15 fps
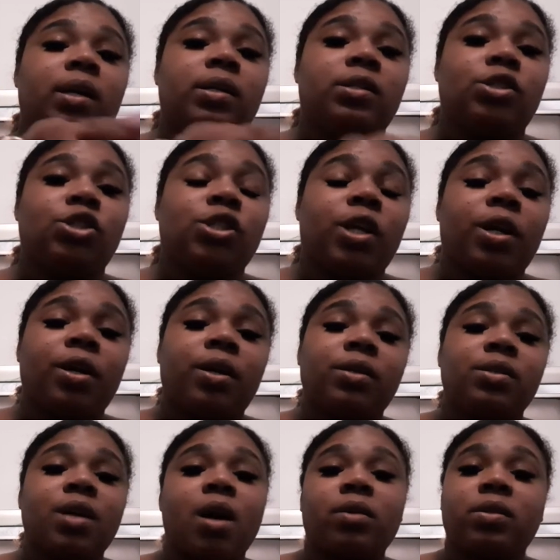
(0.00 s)
Share,
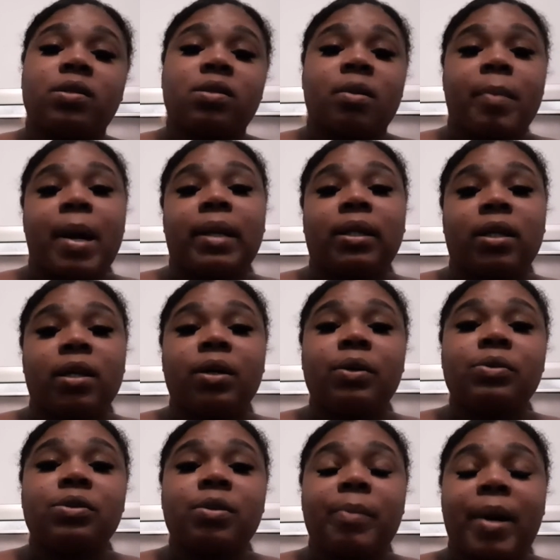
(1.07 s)
talk to somebody
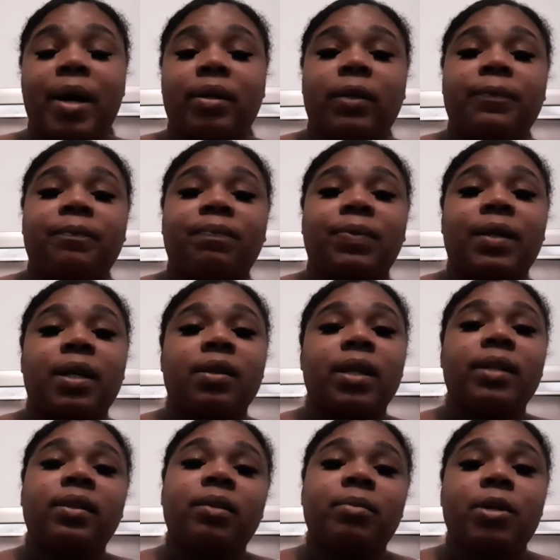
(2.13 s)
else about it.
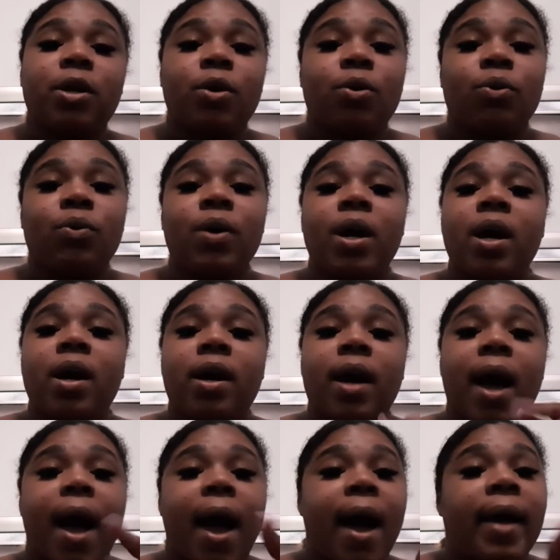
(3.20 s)
Let them know
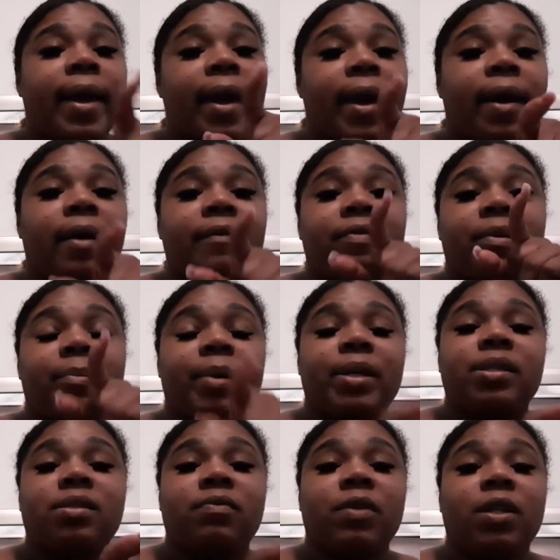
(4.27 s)
I have the
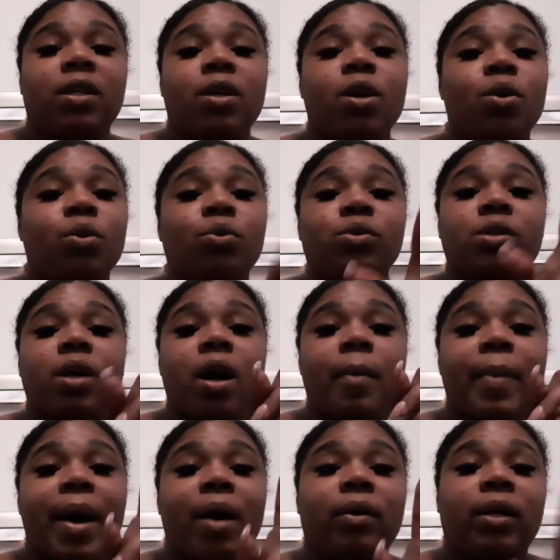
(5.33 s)
best videos
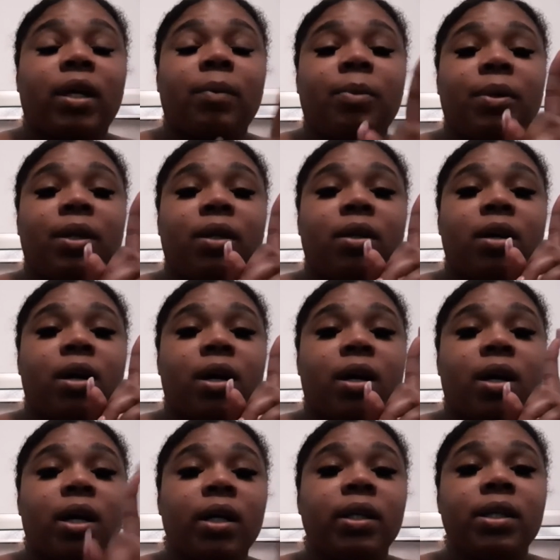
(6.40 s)
about keeping it
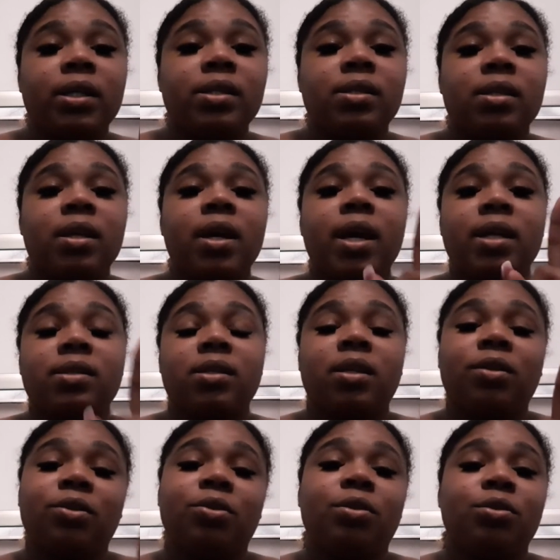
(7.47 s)
honest and
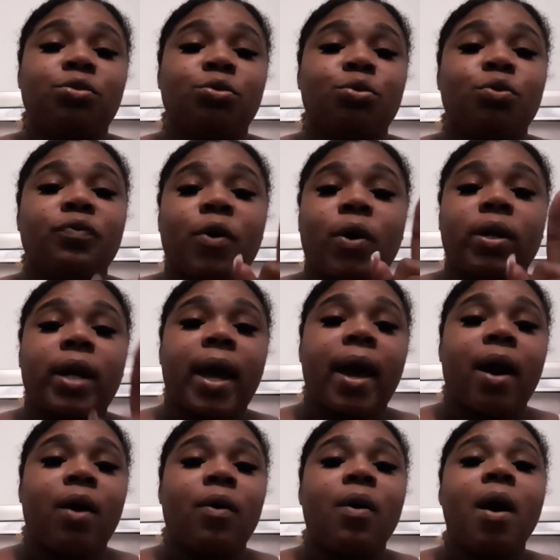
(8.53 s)
telling you the truth on
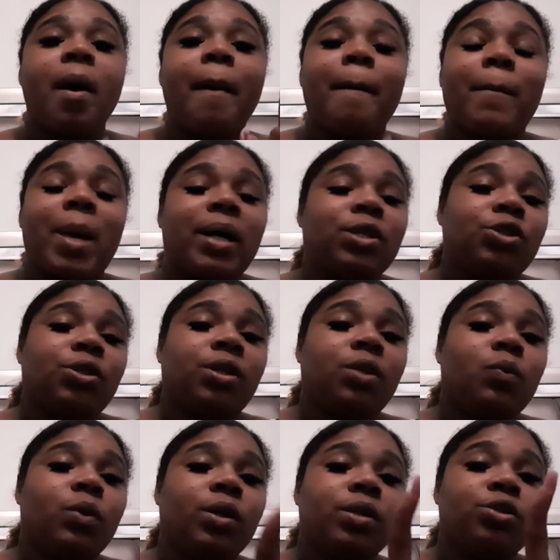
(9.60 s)
how my journey
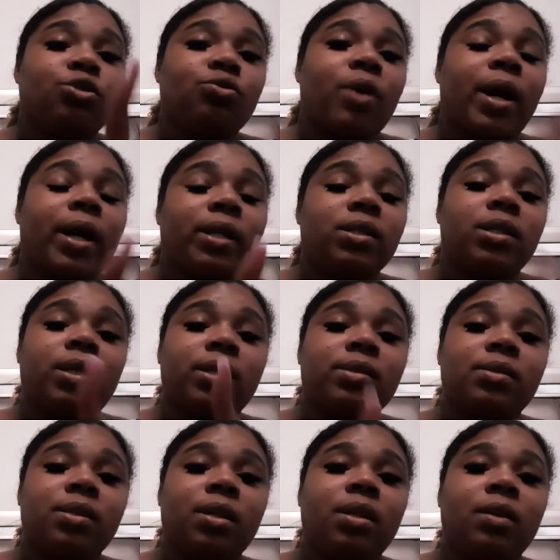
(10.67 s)
was trying to
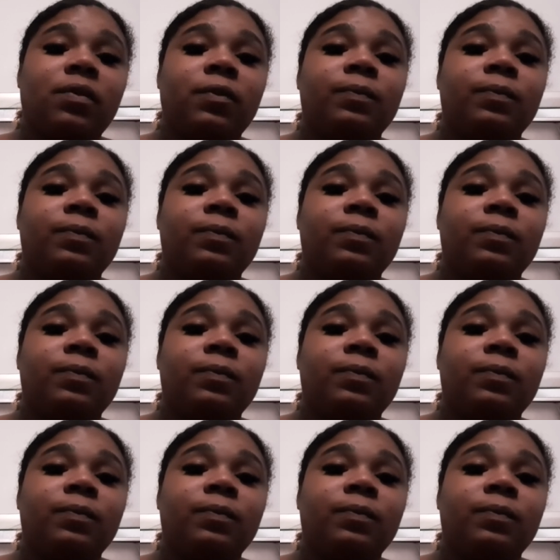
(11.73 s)
conceive.